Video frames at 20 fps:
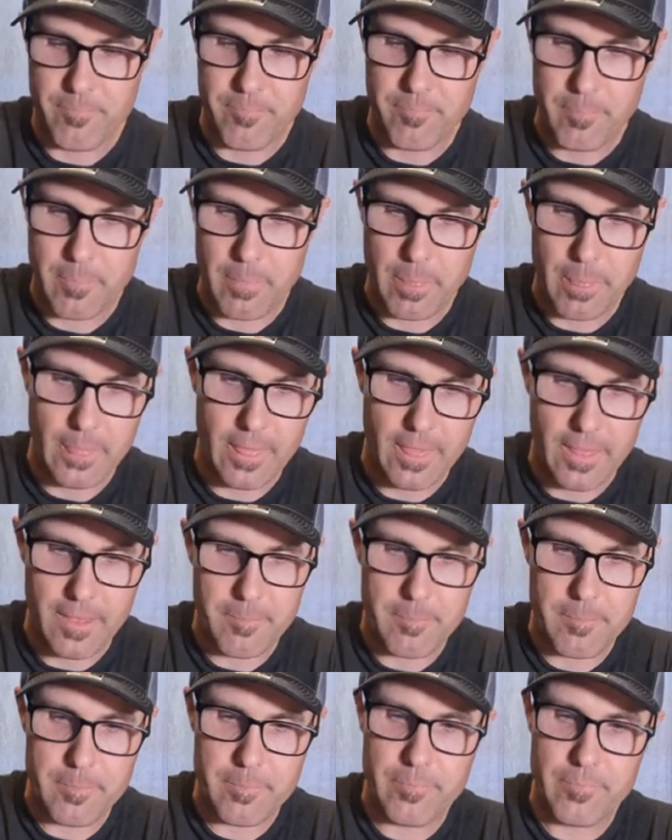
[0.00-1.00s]

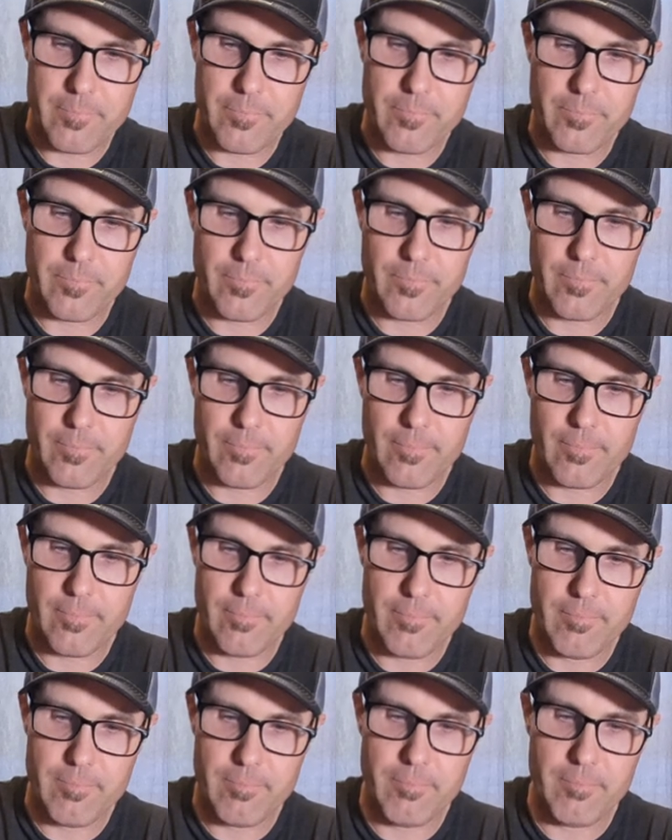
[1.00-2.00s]

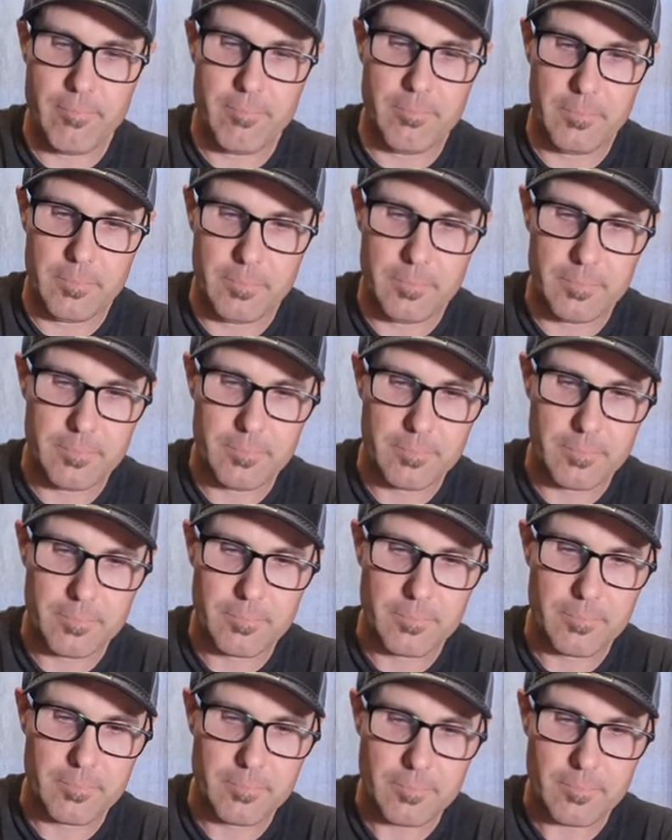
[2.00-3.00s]

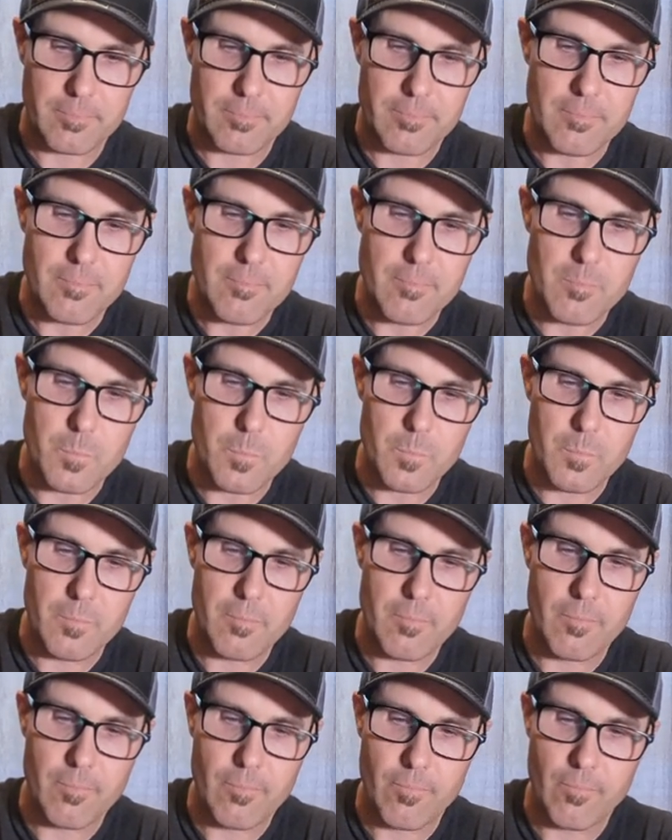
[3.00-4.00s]

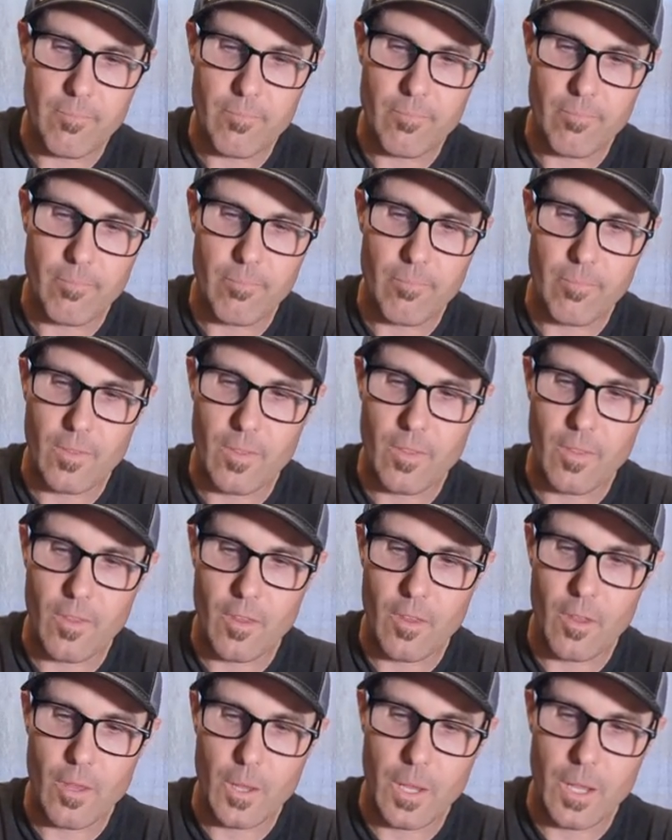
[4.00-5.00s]

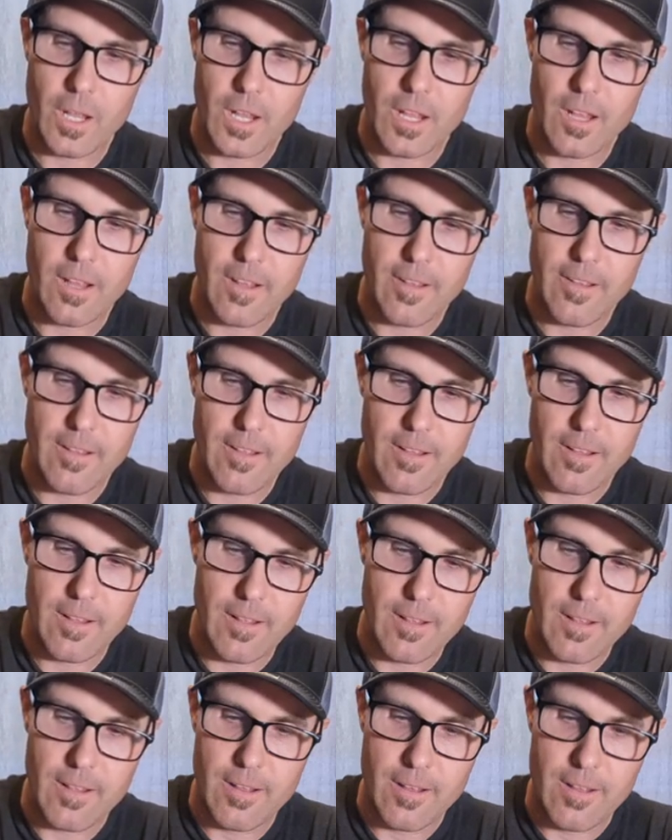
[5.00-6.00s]

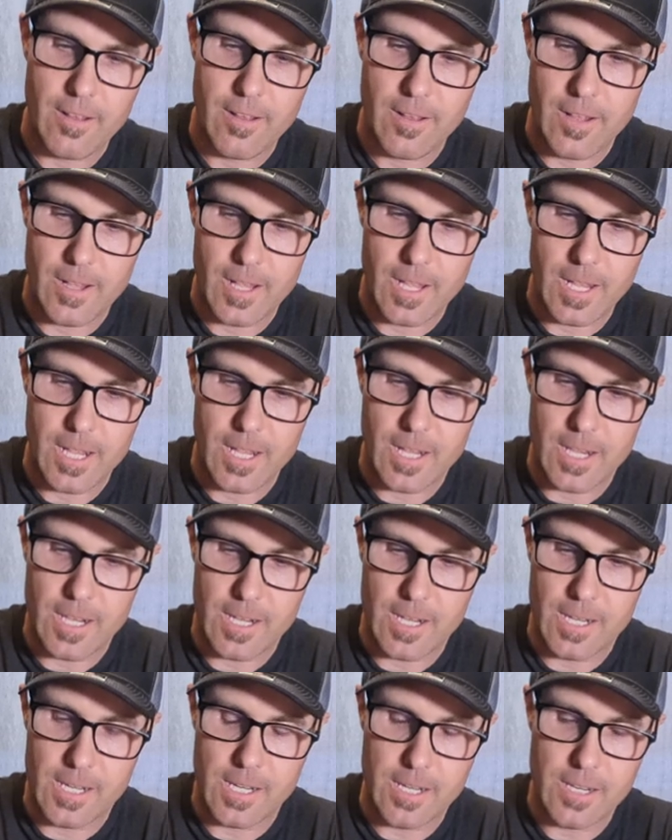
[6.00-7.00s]

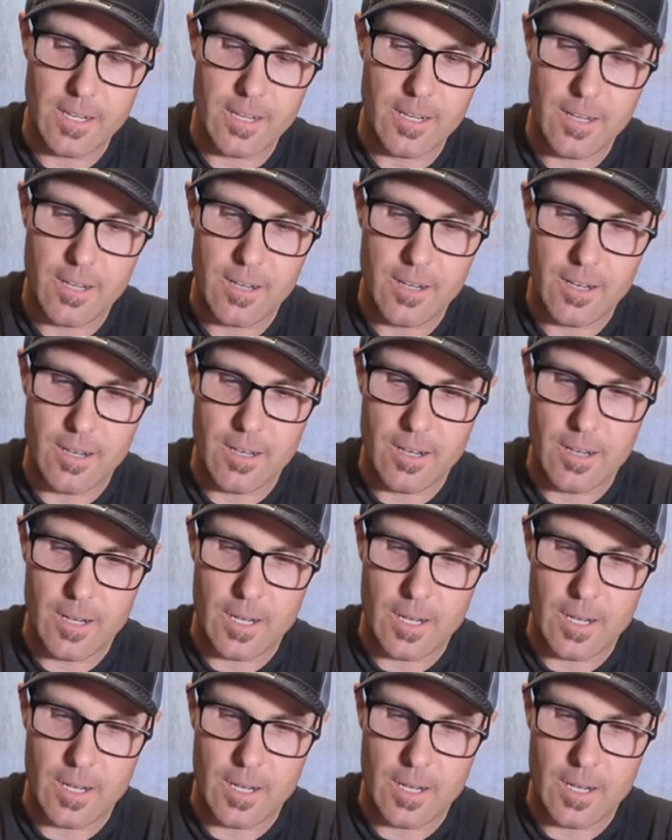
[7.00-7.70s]
Nobody speaks.